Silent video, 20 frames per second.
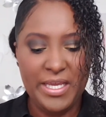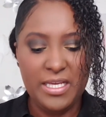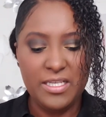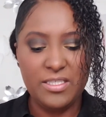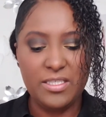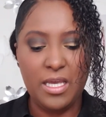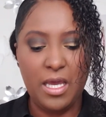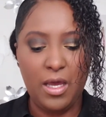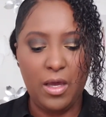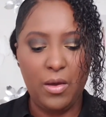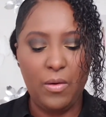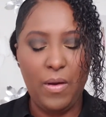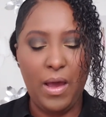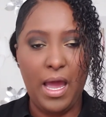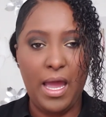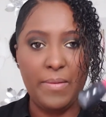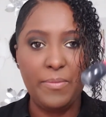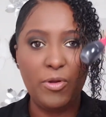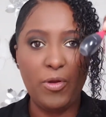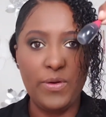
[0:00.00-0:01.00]
So
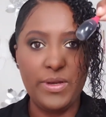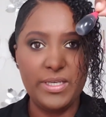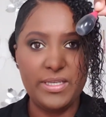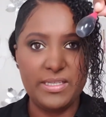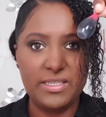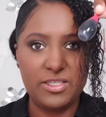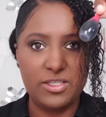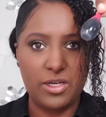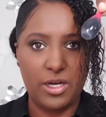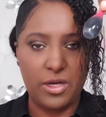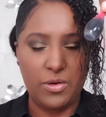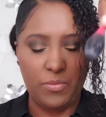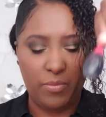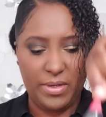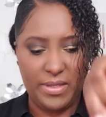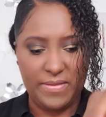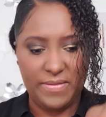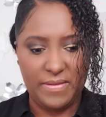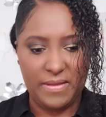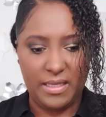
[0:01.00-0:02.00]
I'm going to start
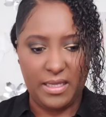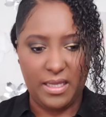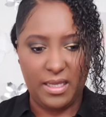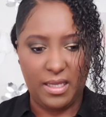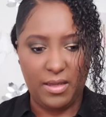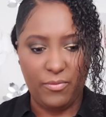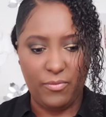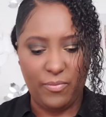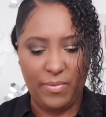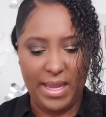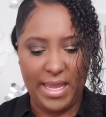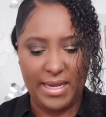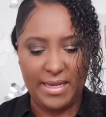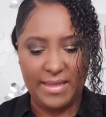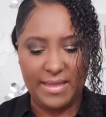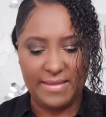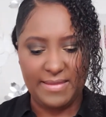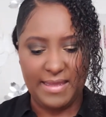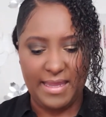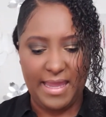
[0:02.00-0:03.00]
with the red
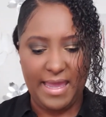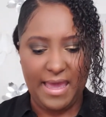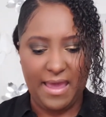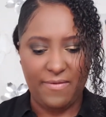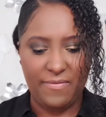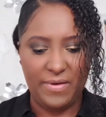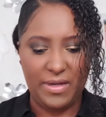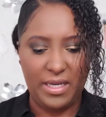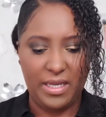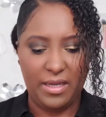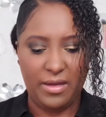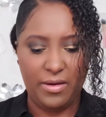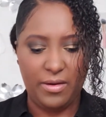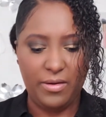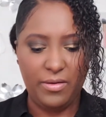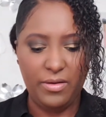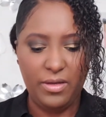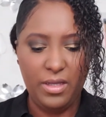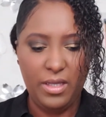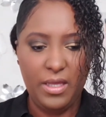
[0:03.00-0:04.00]
that they have in
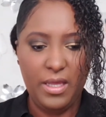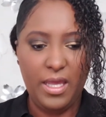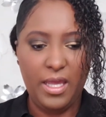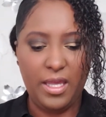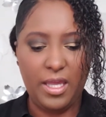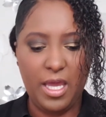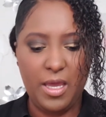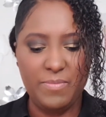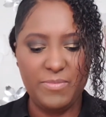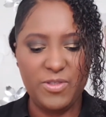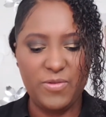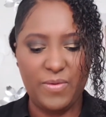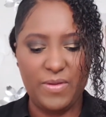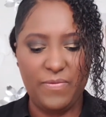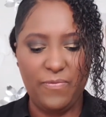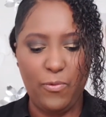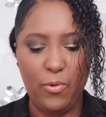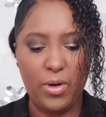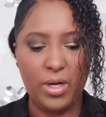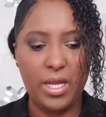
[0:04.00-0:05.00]
here. It comes with
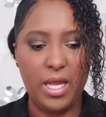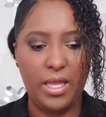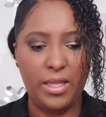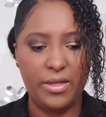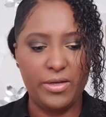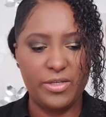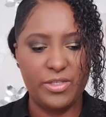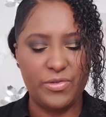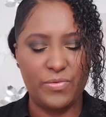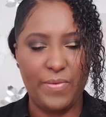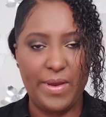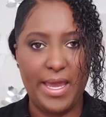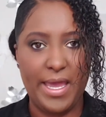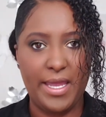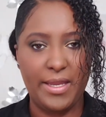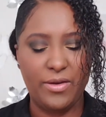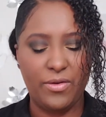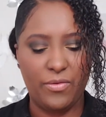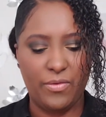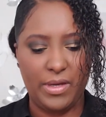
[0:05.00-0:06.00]
4 colors:
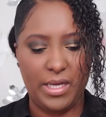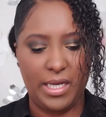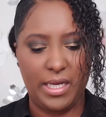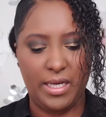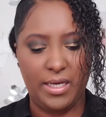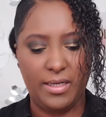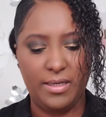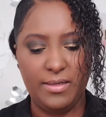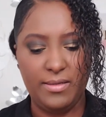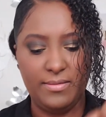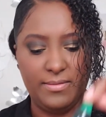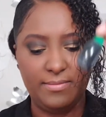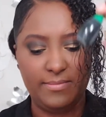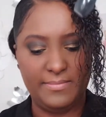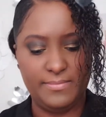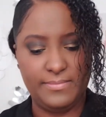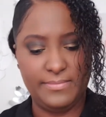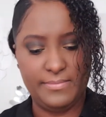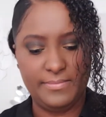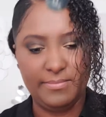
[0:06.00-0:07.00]
red, green,
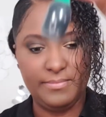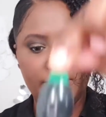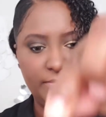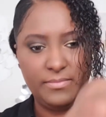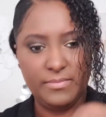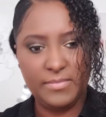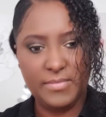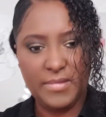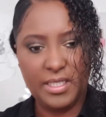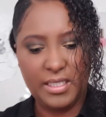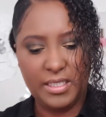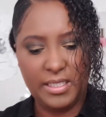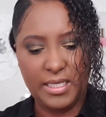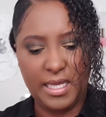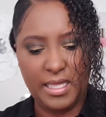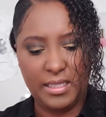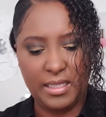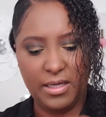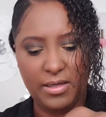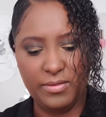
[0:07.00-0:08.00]

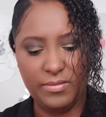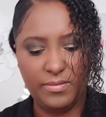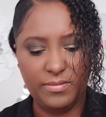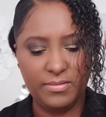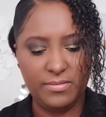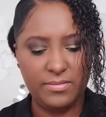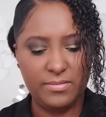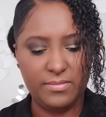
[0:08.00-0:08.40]
yellow,